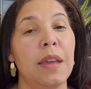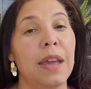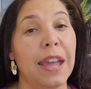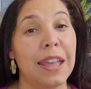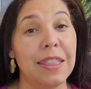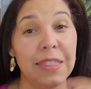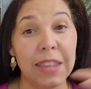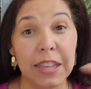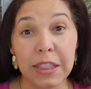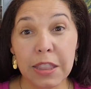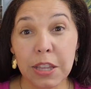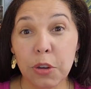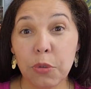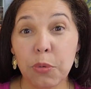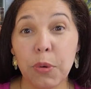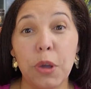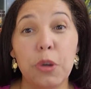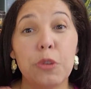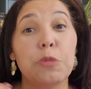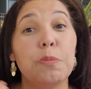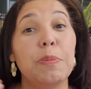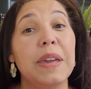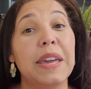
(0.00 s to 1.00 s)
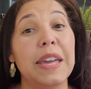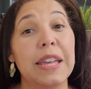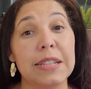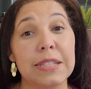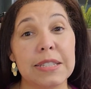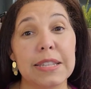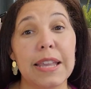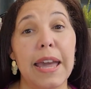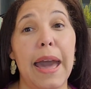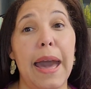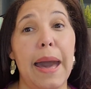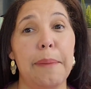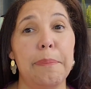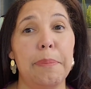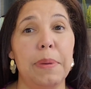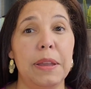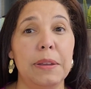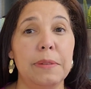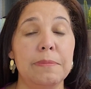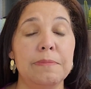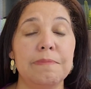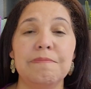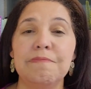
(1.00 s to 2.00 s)
and then the growth begins to
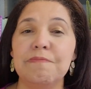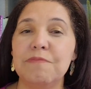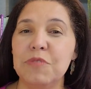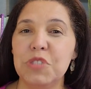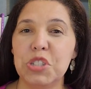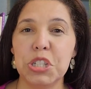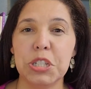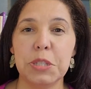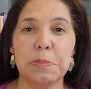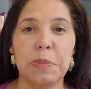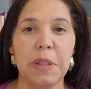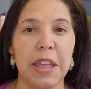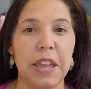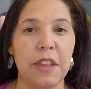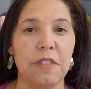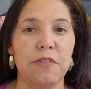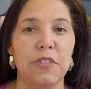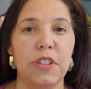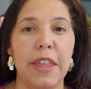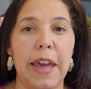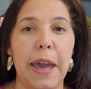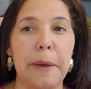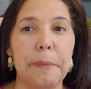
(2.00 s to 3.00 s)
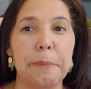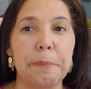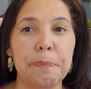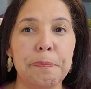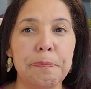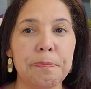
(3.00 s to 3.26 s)
happen. Just plan for that.